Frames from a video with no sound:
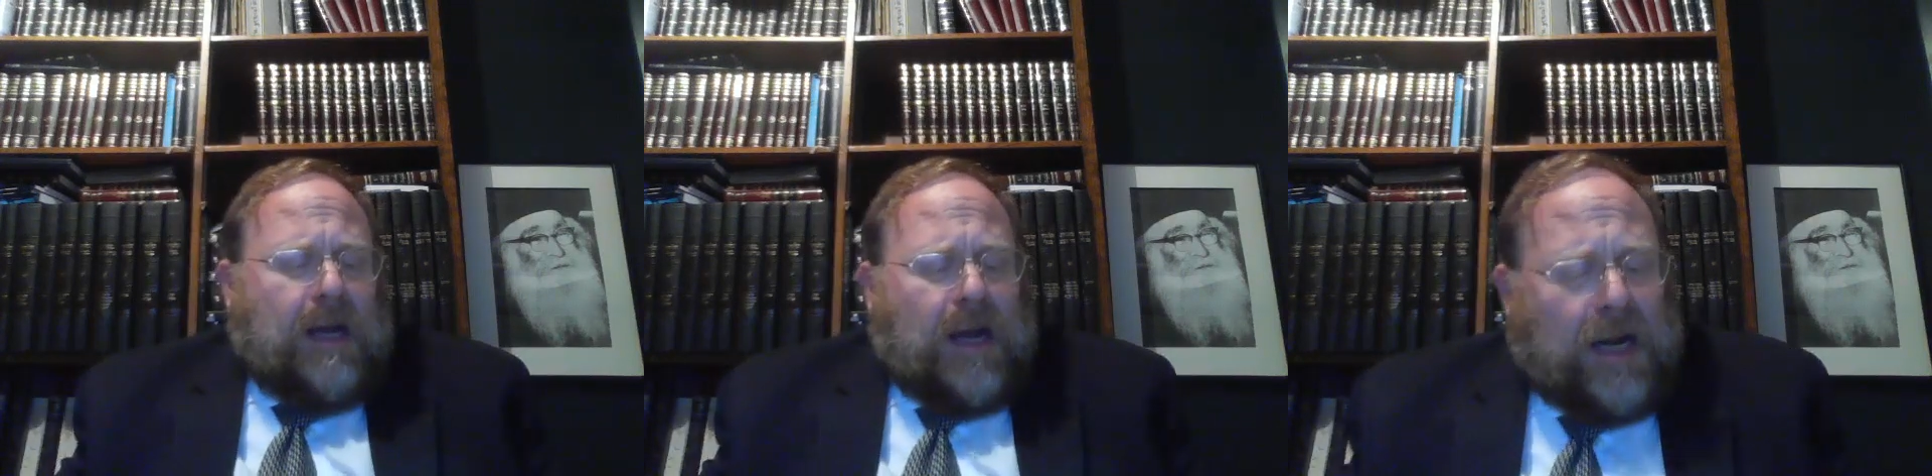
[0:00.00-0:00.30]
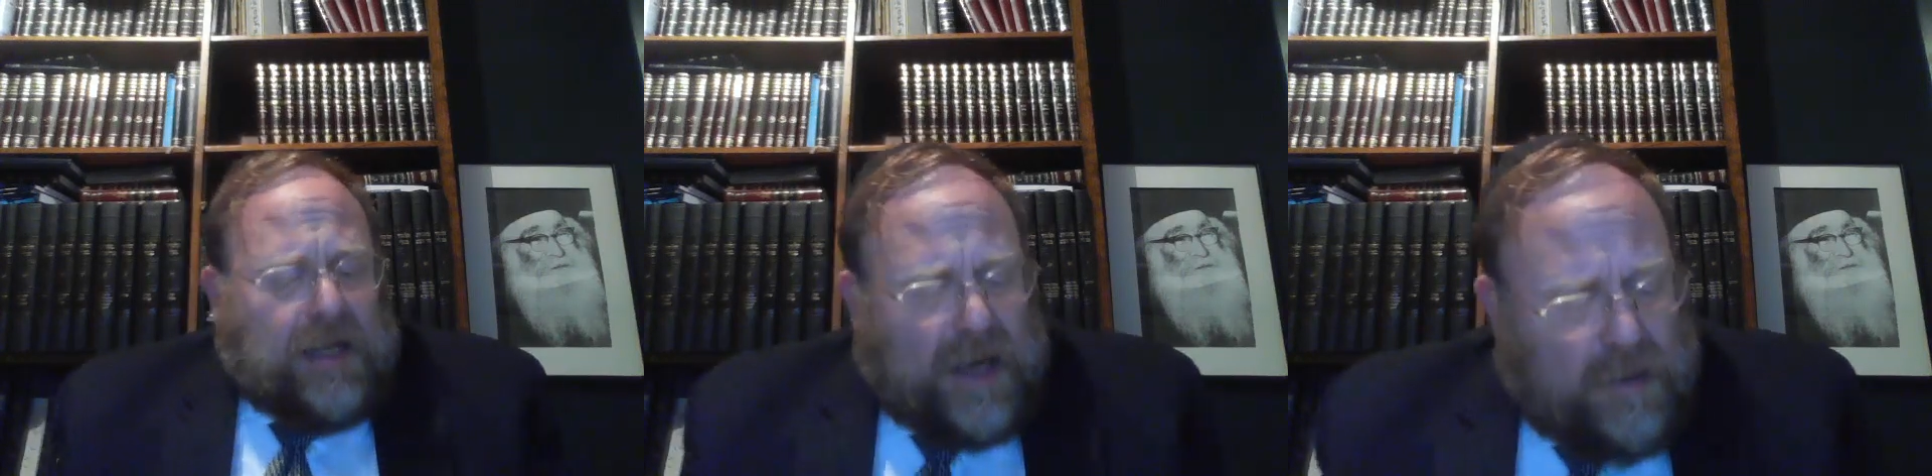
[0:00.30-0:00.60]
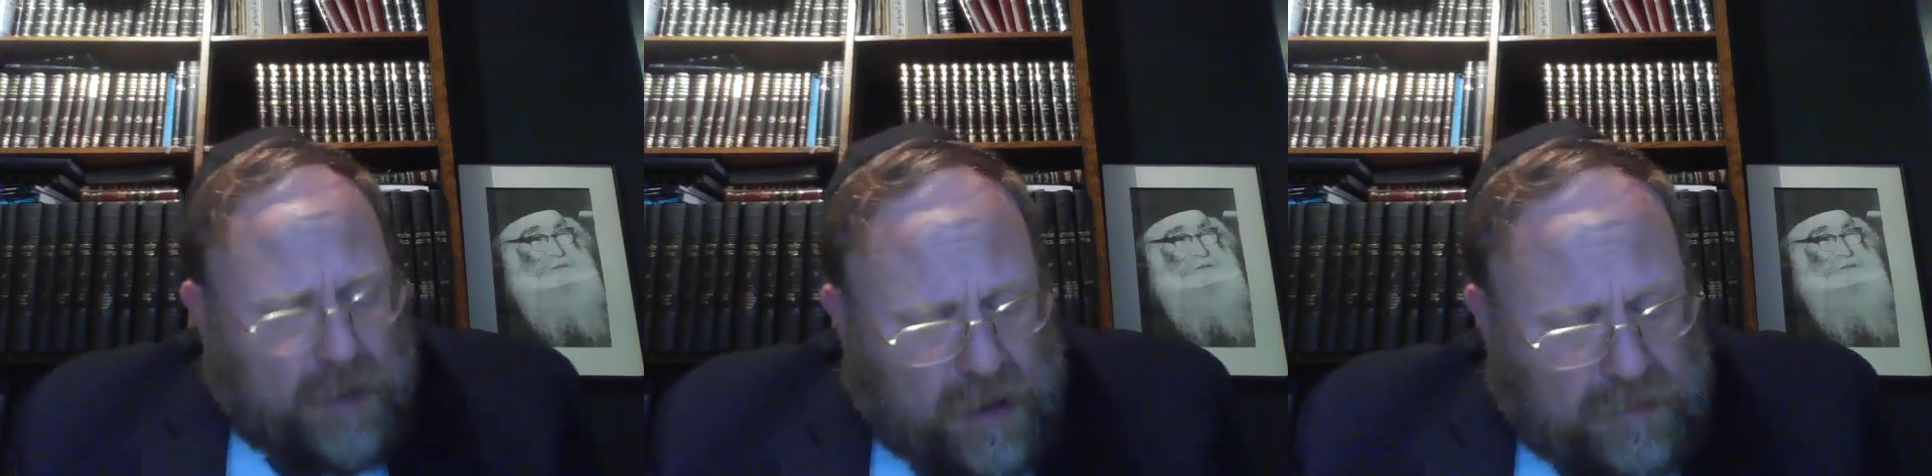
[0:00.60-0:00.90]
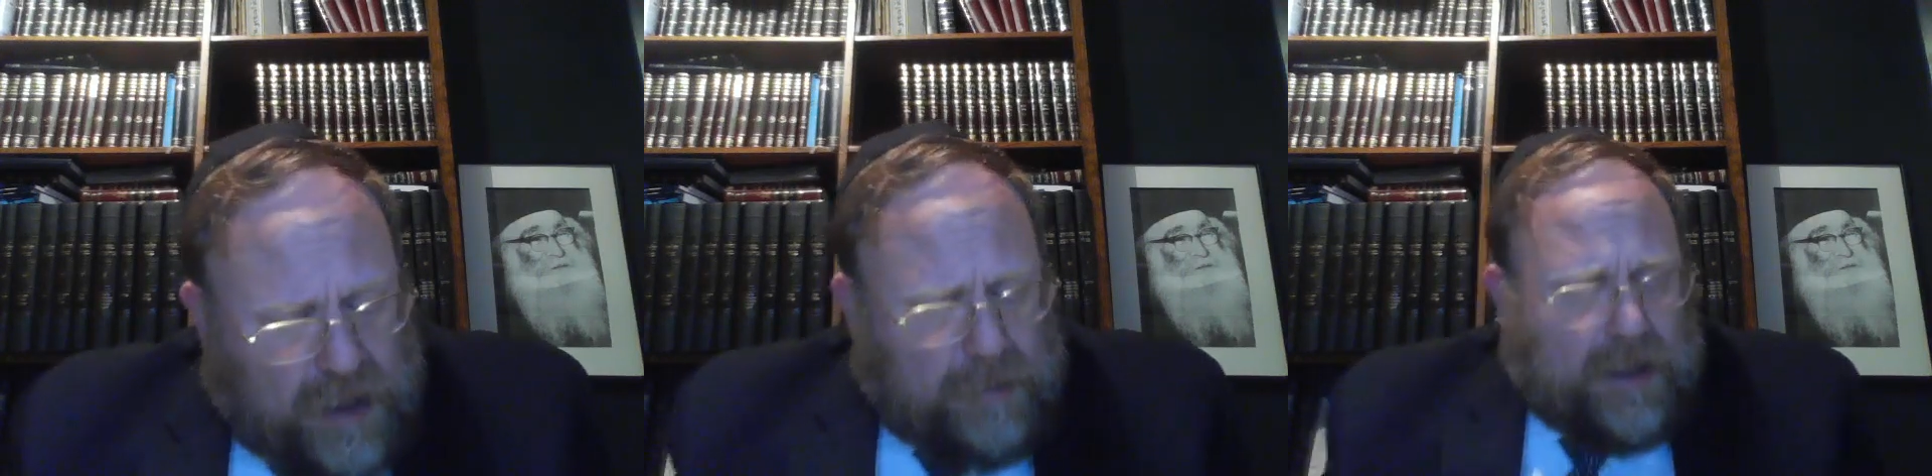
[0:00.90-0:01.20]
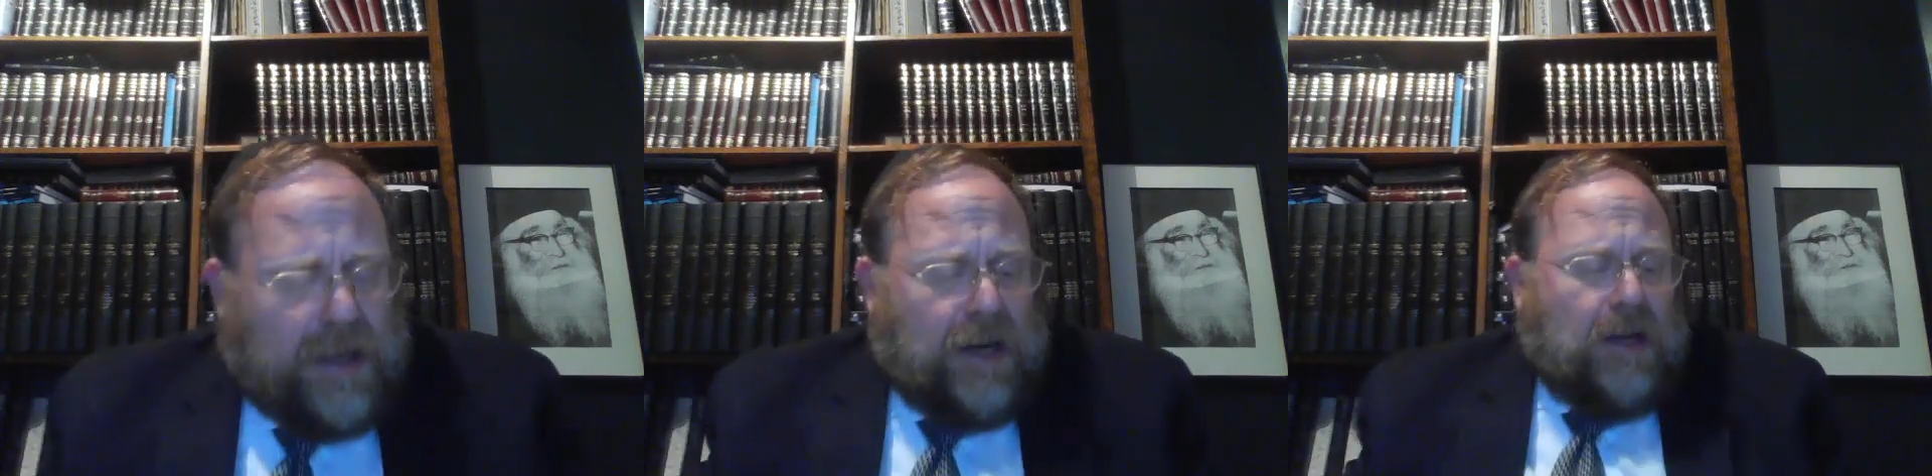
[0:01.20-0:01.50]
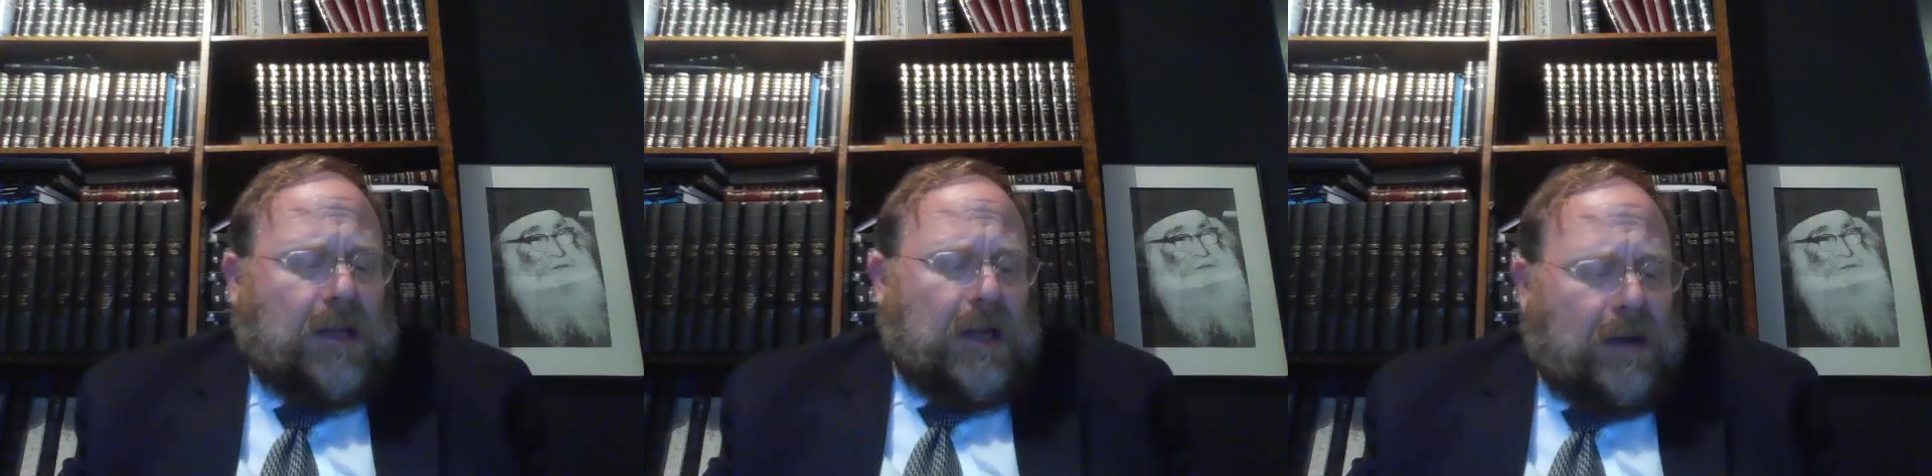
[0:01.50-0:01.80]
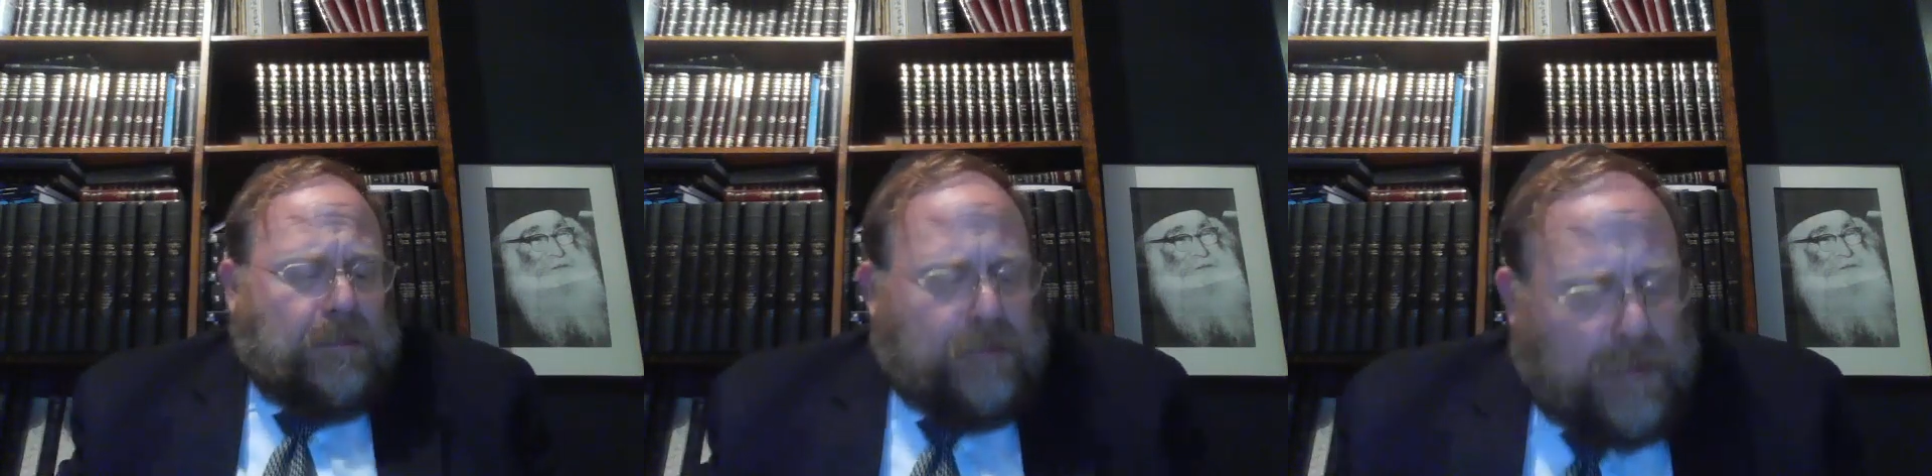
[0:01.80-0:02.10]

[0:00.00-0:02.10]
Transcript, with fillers: and here the